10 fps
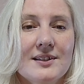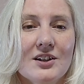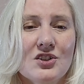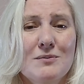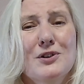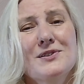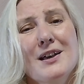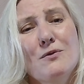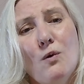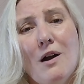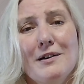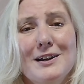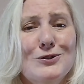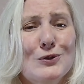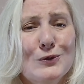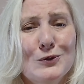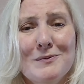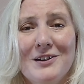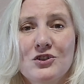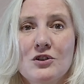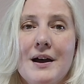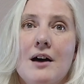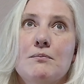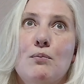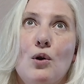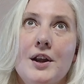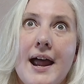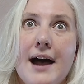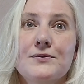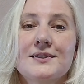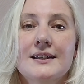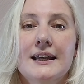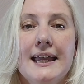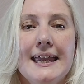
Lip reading: section because they worry too much about pronouncing